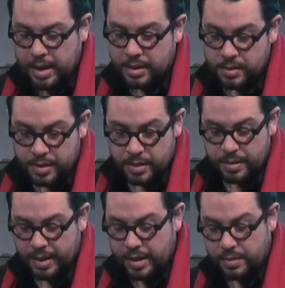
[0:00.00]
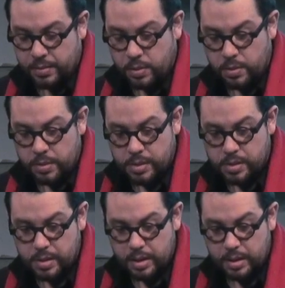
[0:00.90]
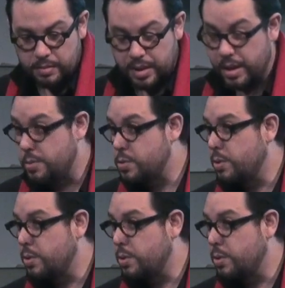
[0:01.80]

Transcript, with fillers: And on the other hand, of course, uh, the New